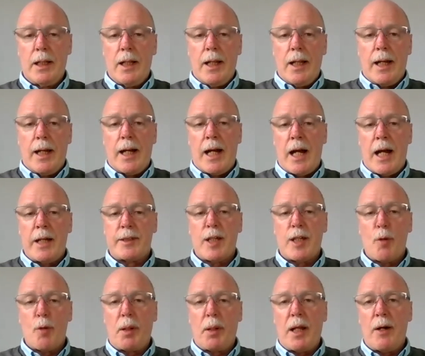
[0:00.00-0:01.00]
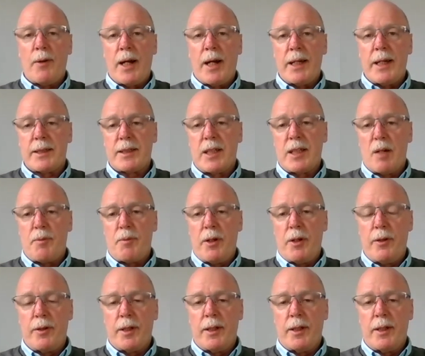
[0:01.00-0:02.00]
So below
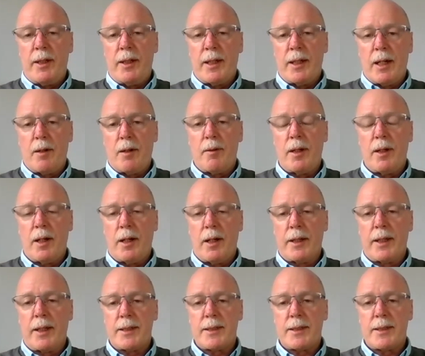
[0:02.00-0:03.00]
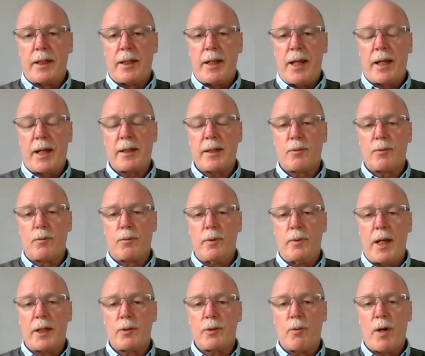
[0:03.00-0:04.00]
ASW, I guess the
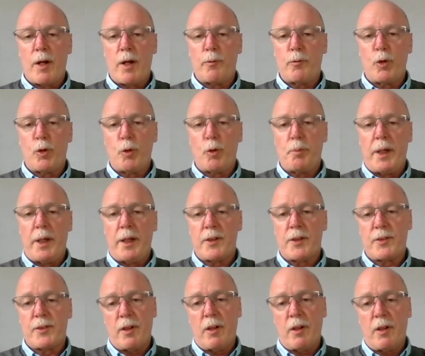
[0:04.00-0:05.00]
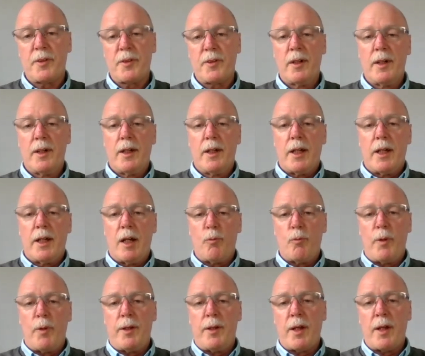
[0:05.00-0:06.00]
next one would be the soft, and
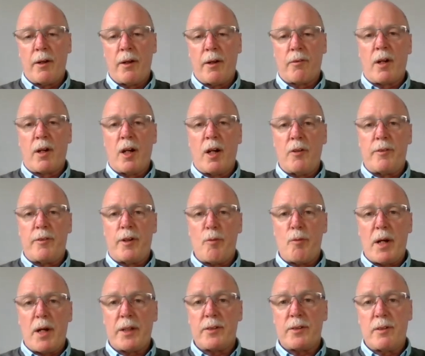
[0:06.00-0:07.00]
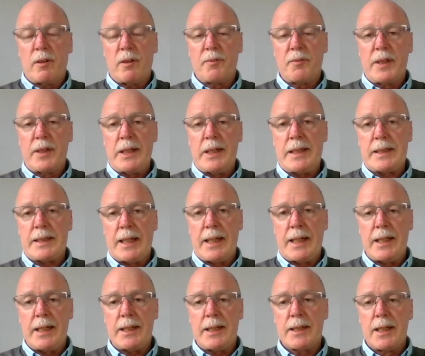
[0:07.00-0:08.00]
we don't grow very much soft these
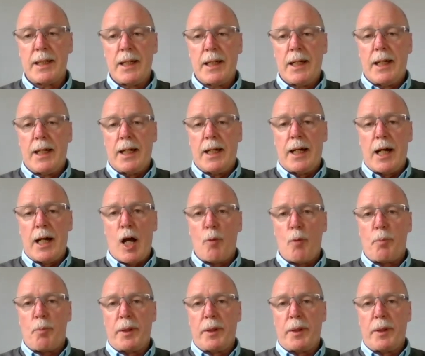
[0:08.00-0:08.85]
days, but